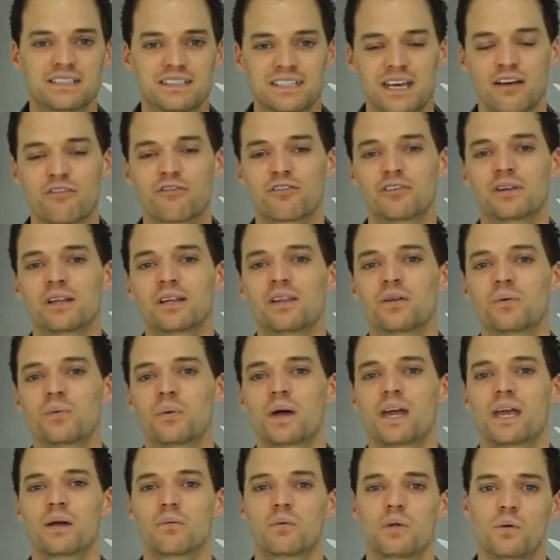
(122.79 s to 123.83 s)
definitely the
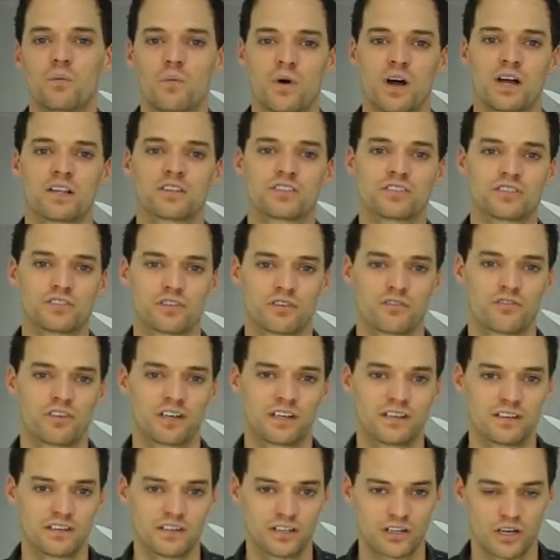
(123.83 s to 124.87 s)
way we want
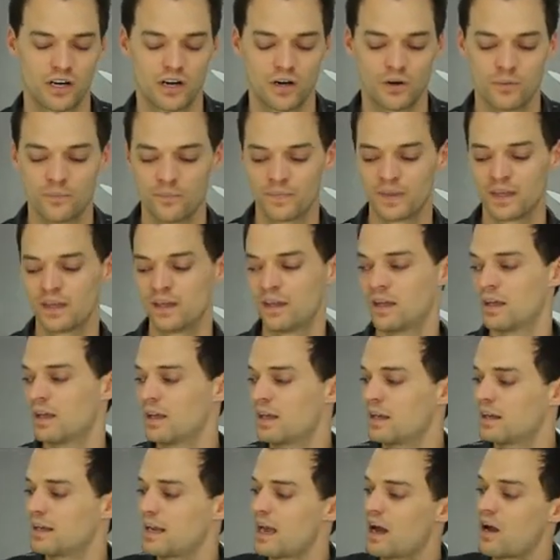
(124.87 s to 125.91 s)
surfing to go.
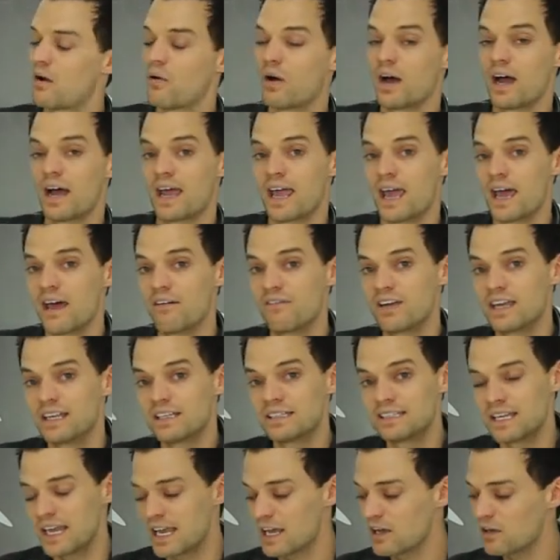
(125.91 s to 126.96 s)
Now I have a
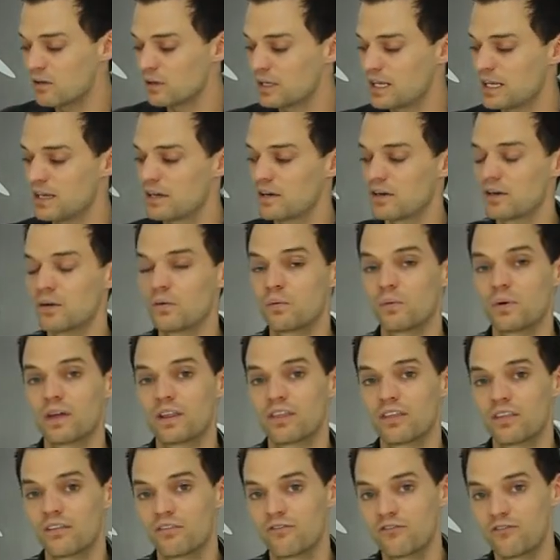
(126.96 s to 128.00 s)
tail here
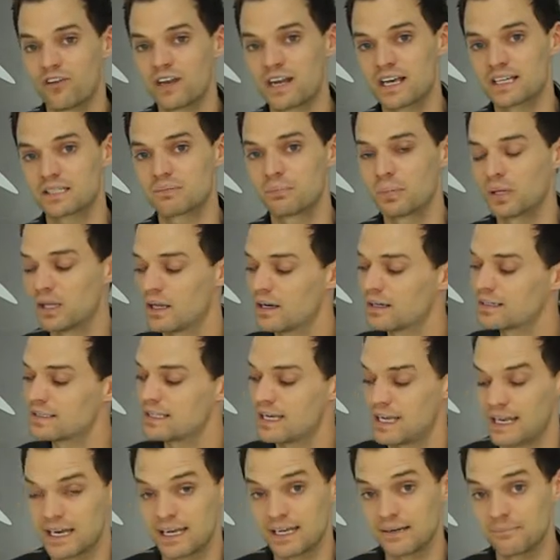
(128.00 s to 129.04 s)
with the FinS plugs
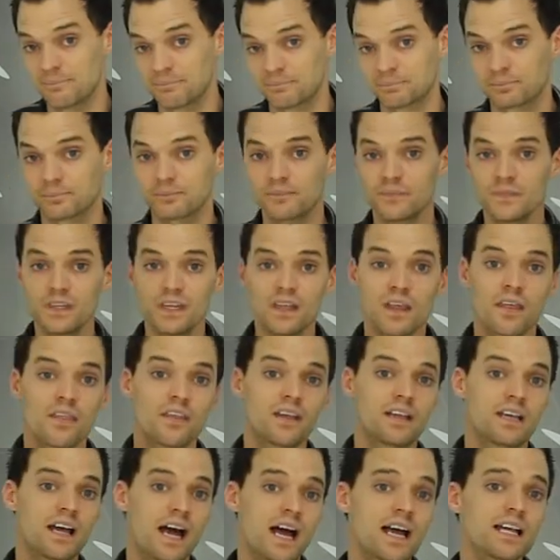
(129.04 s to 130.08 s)
in it. The
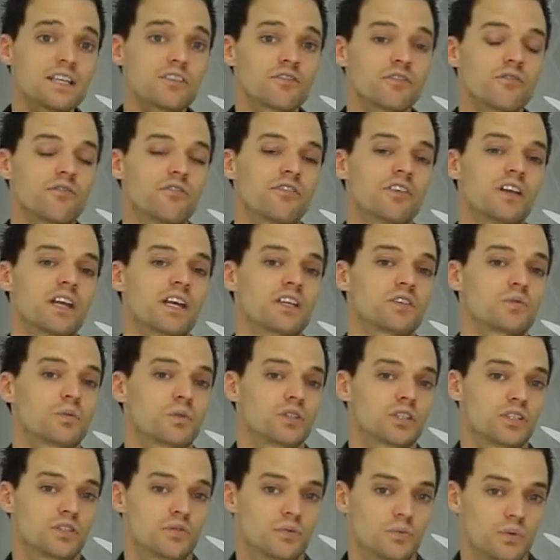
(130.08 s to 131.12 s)
guys from FinS were
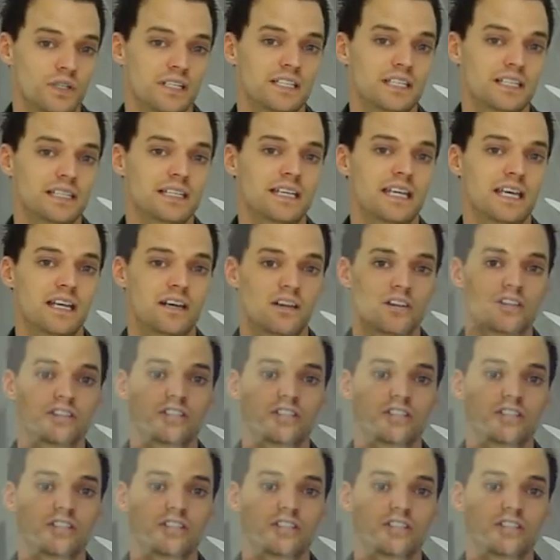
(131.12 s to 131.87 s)
just recently in our